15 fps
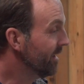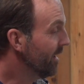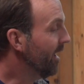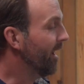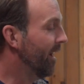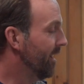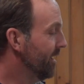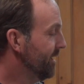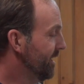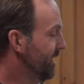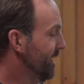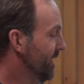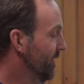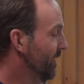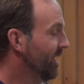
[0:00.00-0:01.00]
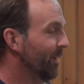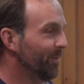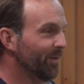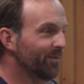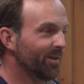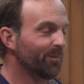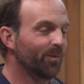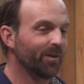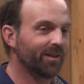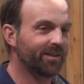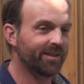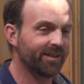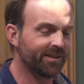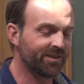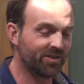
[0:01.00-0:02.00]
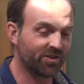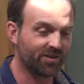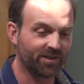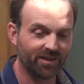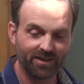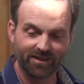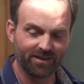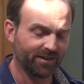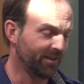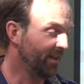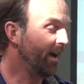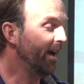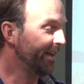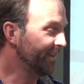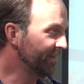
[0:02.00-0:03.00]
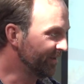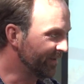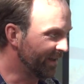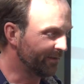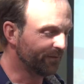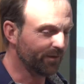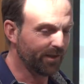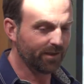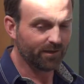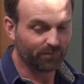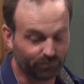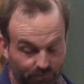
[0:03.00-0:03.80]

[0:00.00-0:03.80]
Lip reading: Oh, you need to hook up your 3-point hitch? I can do that for you."